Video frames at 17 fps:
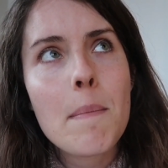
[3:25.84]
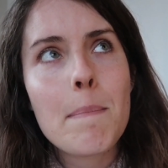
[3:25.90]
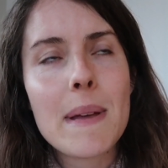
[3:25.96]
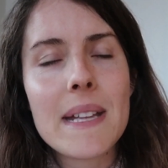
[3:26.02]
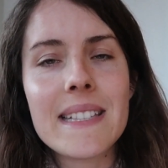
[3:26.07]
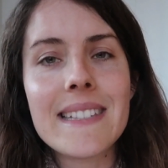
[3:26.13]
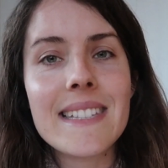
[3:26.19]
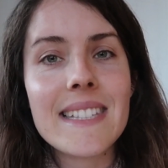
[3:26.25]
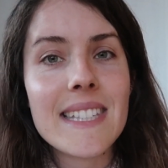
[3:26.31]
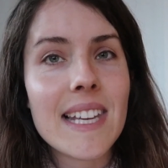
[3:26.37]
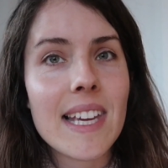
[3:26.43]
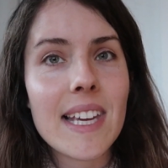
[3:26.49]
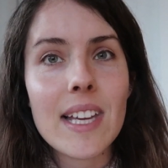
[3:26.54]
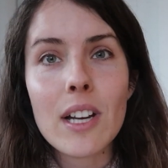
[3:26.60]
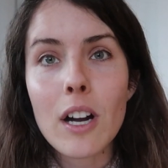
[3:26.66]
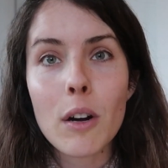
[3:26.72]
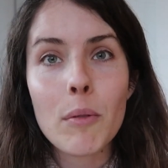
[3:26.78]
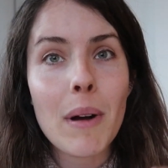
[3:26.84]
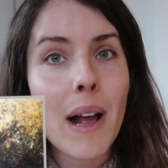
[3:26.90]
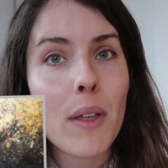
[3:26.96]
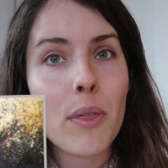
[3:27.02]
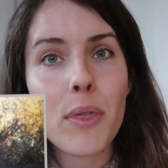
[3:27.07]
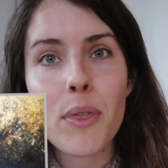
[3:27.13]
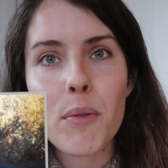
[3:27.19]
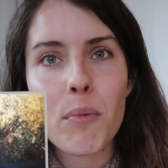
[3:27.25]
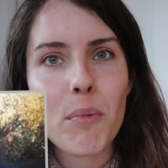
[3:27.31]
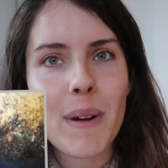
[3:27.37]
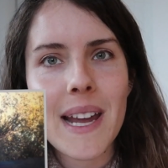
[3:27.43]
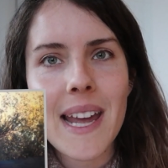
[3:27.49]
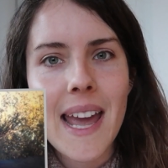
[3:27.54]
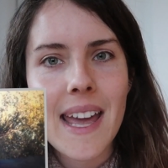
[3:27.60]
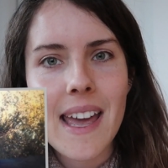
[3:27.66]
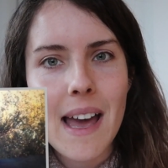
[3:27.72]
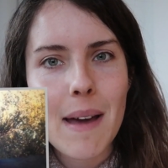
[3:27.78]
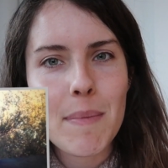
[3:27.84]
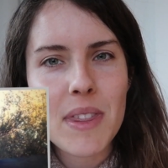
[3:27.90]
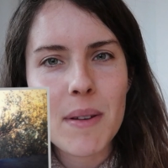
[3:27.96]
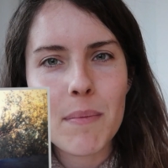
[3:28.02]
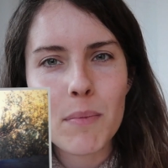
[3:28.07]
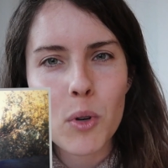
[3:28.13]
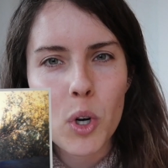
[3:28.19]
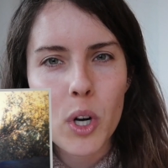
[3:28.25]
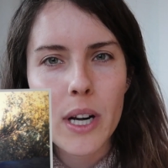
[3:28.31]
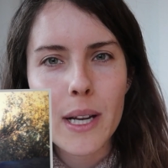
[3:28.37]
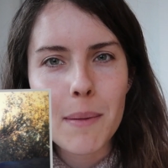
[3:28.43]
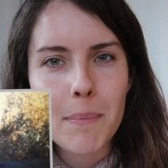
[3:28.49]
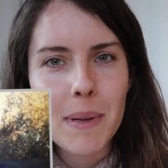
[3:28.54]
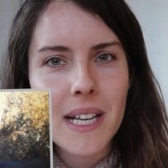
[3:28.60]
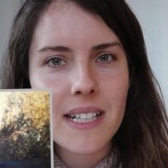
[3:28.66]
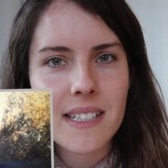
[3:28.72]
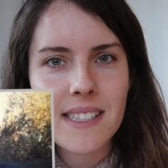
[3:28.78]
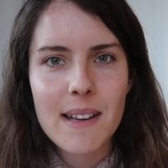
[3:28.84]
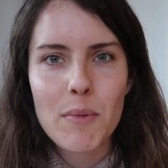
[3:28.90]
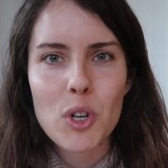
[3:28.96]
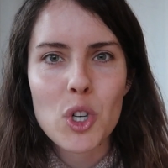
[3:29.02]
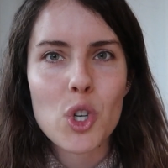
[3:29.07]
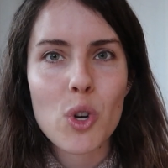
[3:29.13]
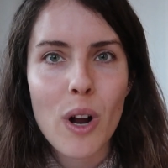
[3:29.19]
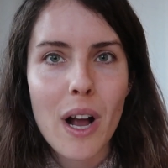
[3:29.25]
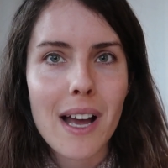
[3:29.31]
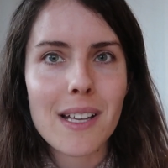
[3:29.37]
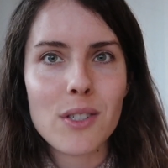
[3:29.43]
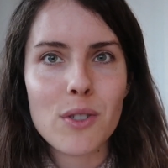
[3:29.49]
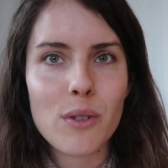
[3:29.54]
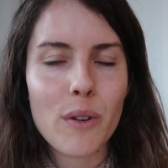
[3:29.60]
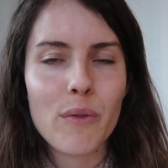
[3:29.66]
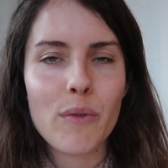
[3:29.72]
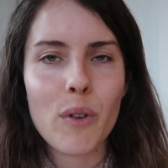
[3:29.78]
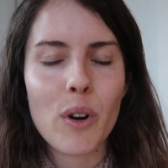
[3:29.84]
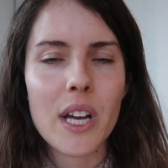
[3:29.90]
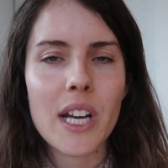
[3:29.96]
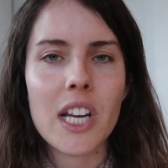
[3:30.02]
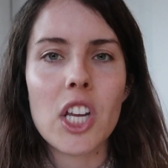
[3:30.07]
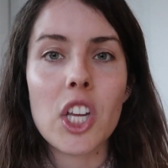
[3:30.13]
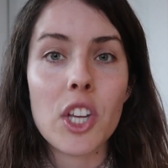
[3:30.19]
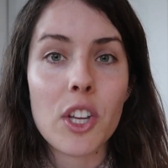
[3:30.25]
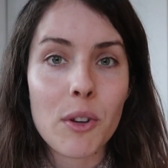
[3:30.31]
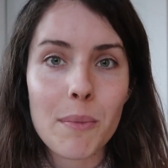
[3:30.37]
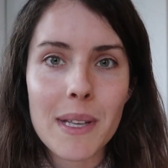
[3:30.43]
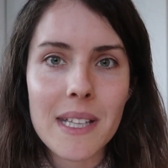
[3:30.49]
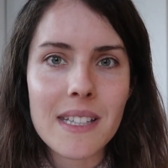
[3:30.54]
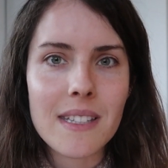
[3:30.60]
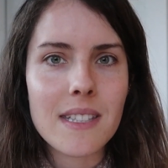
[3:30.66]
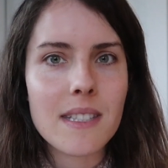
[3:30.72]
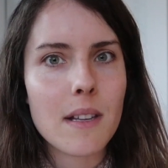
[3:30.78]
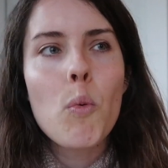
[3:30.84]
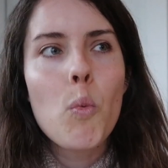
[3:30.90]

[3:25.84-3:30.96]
been seen around three A M in the morning because they were trying to avoid humans.